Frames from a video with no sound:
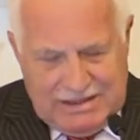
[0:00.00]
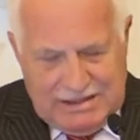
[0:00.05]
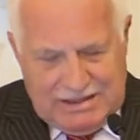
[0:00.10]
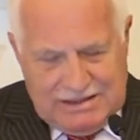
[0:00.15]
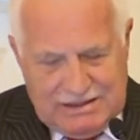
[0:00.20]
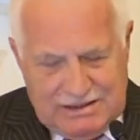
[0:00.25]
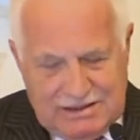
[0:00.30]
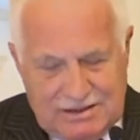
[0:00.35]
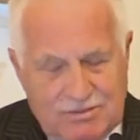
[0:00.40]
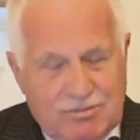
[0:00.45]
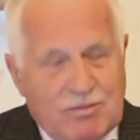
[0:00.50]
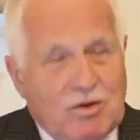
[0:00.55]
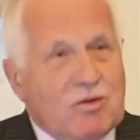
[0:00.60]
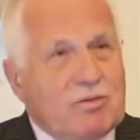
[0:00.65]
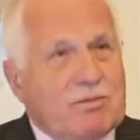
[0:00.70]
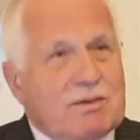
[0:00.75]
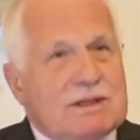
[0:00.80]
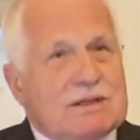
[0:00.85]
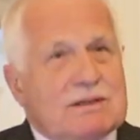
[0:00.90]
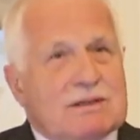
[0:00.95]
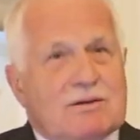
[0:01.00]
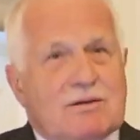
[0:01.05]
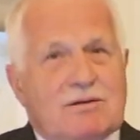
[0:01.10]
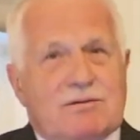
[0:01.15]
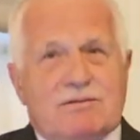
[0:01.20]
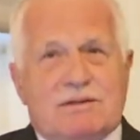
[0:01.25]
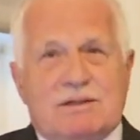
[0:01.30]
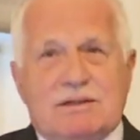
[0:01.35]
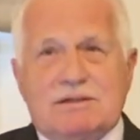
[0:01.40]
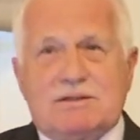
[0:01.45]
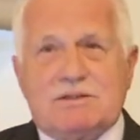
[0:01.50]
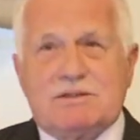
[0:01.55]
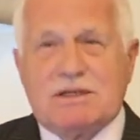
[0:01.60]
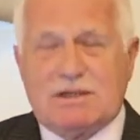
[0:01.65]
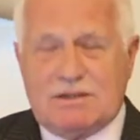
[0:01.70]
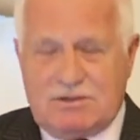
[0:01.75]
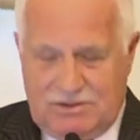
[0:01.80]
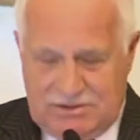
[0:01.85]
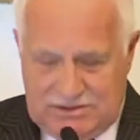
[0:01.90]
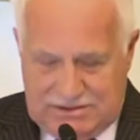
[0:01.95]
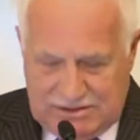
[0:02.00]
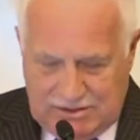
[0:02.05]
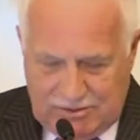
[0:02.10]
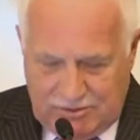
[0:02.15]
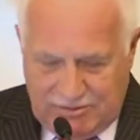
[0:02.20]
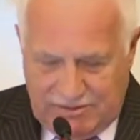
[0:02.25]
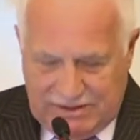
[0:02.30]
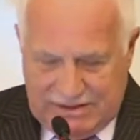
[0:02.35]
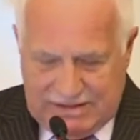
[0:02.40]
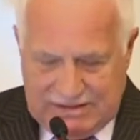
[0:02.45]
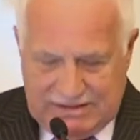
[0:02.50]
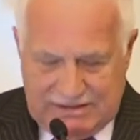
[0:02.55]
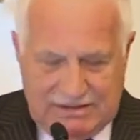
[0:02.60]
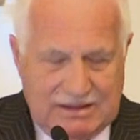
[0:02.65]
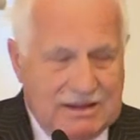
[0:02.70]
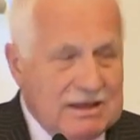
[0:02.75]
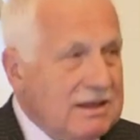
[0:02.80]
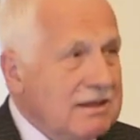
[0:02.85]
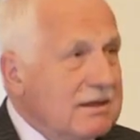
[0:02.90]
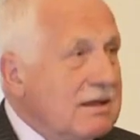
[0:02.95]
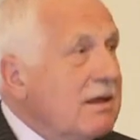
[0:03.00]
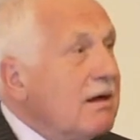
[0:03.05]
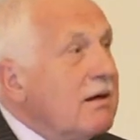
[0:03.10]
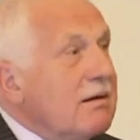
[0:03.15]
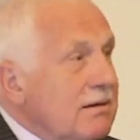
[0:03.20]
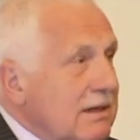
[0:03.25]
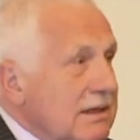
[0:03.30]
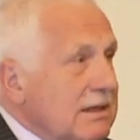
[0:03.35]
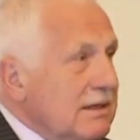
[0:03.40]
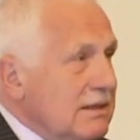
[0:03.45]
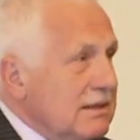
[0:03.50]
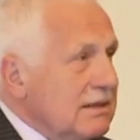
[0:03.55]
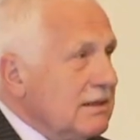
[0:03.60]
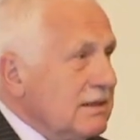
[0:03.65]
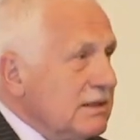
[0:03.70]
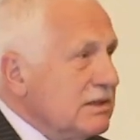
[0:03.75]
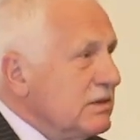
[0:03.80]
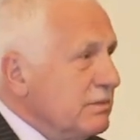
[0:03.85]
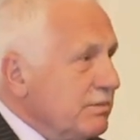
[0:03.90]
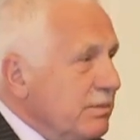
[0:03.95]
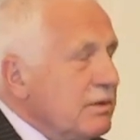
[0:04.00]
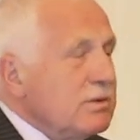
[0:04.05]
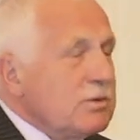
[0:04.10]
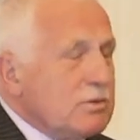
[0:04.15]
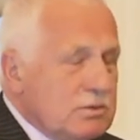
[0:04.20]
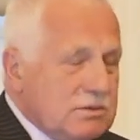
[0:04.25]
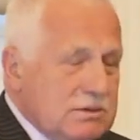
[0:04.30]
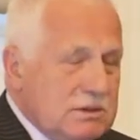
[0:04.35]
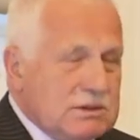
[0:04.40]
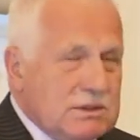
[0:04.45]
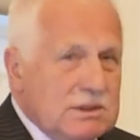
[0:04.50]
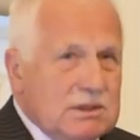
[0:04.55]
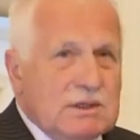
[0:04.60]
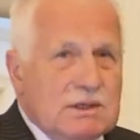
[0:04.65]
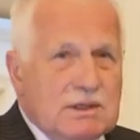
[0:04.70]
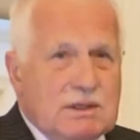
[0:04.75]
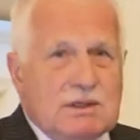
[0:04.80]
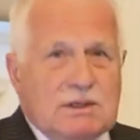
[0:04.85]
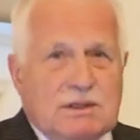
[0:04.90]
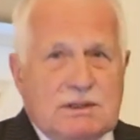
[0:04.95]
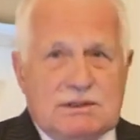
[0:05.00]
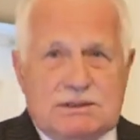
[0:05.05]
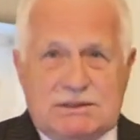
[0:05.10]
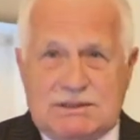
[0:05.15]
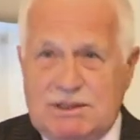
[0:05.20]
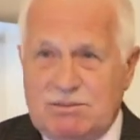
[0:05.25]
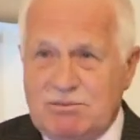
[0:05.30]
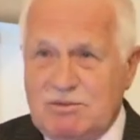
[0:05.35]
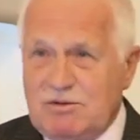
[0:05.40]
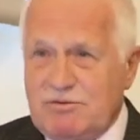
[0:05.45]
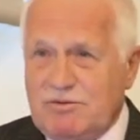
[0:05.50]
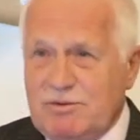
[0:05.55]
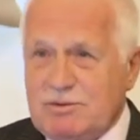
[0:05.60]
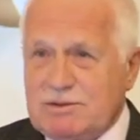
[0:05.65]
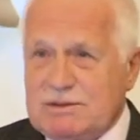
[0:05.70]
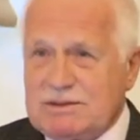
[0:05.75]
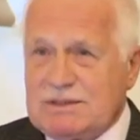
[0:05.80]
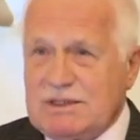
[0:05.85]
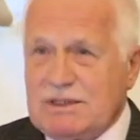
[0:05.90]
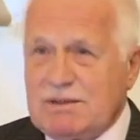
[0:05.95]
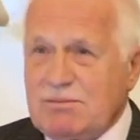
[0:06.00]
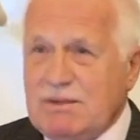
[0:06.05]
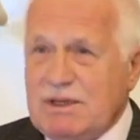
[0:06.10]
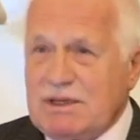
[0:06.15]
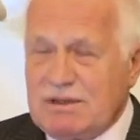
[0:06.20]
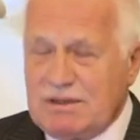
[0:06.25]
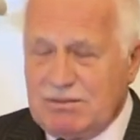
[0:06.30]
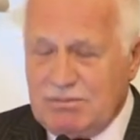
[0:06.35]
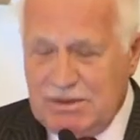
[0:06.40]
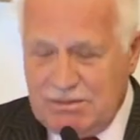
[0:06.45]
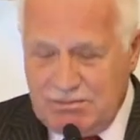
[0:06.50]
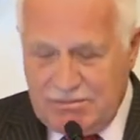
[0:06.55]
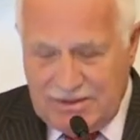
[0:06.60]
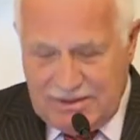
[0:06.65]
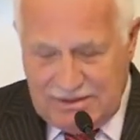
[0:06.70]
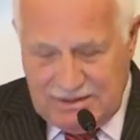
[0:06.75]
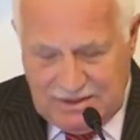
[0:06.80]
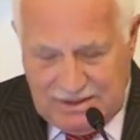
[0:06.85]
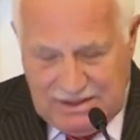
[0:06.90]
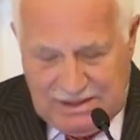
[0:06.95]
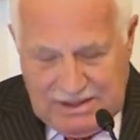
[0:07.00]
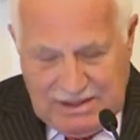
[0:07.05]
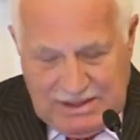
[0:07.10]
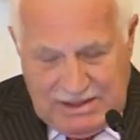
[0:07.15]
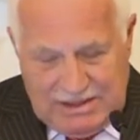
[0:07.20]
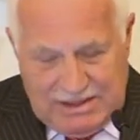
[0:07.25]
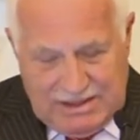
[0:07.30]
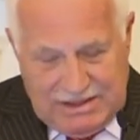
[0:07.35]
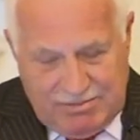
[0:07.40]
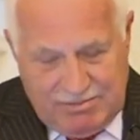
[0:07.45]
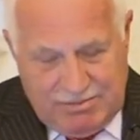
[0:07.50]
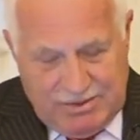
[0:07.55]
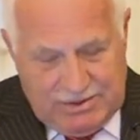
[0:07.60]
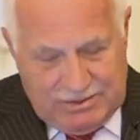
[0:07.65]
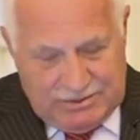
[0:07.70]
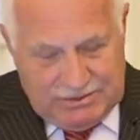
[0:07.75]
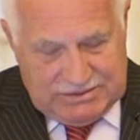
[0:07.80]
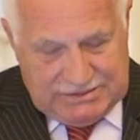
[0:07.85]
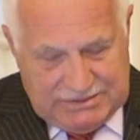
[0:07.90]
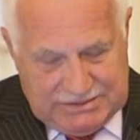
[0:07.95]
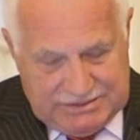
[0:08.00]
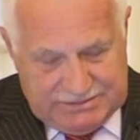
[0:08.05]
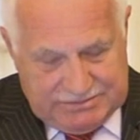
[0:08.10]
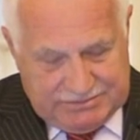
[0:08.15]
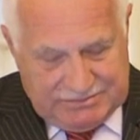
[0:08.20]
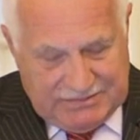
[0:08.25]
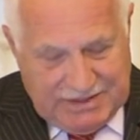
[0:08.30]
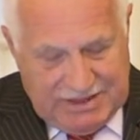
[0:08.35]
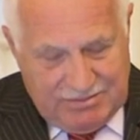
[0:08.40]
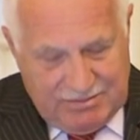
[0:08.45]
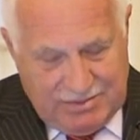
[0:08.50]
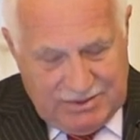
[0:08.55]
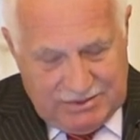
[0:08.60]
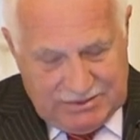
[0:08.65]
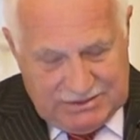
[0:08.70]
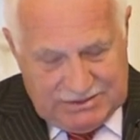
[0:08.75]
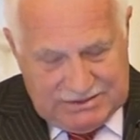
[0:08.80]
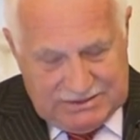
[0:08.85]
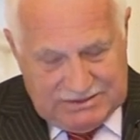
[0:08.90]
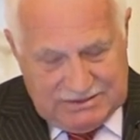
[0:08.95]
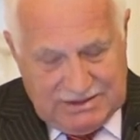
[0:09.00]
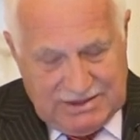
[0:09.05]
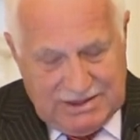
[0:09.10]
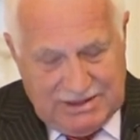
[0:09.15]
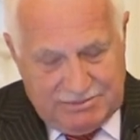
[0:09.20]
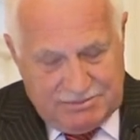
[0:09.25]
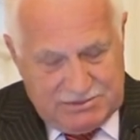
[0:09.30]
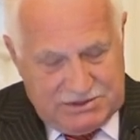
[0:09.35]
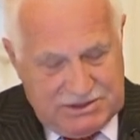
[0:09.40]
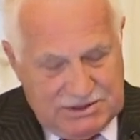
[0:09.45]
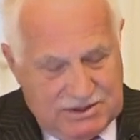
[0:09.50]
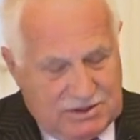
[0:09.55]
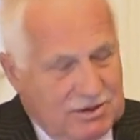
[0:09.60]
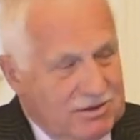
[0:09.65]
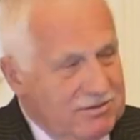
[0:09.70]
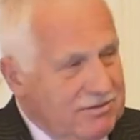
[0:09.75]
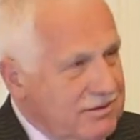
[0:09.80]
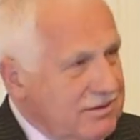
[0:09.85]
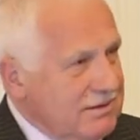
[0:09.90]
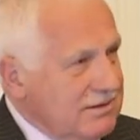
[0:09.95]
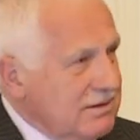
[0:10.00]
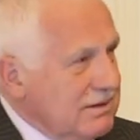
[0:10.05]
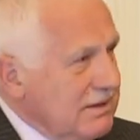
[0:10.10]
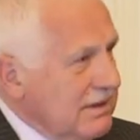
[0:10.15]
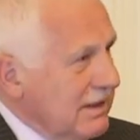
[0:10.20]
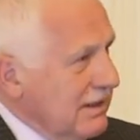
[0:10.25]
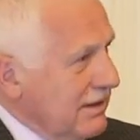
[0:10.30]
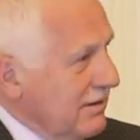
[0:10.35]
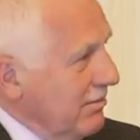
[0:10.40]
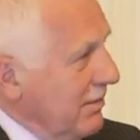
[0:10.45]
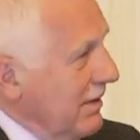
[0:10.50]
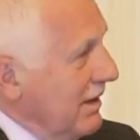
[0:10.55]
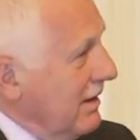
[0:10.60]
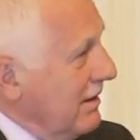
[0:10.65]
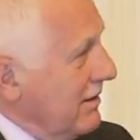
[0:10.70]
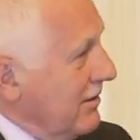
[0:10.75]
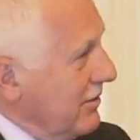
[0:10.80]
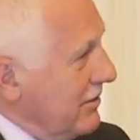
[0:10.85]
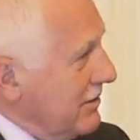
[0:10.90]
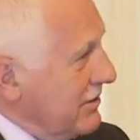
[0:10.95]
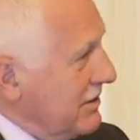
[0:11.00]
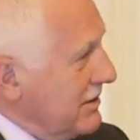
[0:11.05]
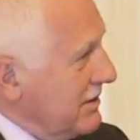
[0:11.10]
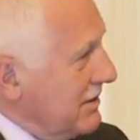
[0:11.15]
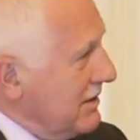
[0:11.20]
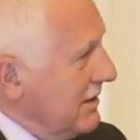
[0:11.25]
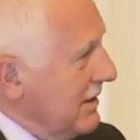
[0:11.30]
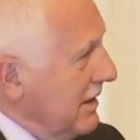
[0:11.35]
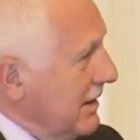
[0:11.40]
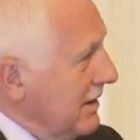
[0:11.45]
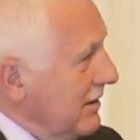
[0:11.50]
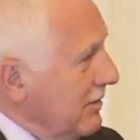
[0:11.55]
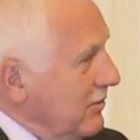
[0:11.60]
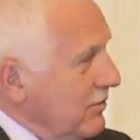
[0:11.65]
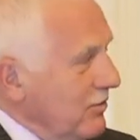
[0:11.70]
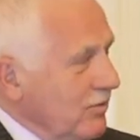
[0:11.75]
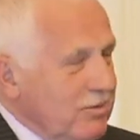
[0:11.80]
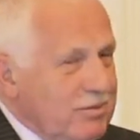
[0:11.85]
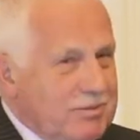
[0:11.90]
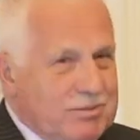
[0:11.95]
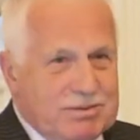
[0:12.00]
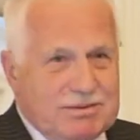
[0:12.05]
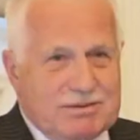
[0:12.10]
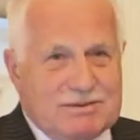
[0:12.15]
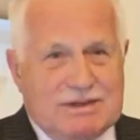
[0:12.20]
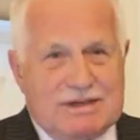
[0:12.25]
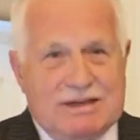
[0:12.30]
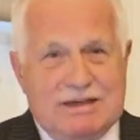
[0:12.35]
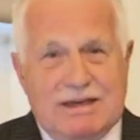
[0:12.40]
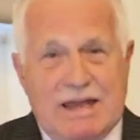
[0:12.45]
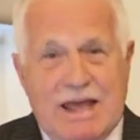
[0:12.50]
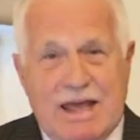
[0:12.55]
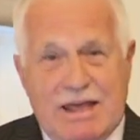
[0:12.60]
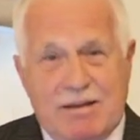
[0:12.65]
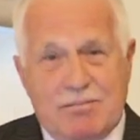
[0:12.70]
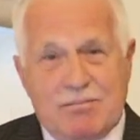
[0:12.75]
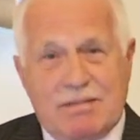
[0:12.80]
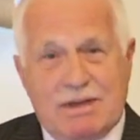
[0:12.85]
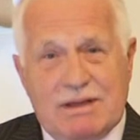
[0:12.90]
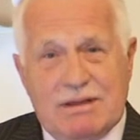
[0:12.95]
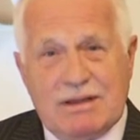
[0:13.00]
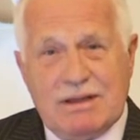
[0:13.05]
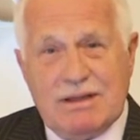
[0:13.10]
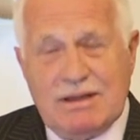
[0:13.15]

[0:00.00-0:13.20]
in the moment of the Czechoslovak-Hungarian dispute, some of you still may remember, about Gabčíkovo Nagymáros Danube Dam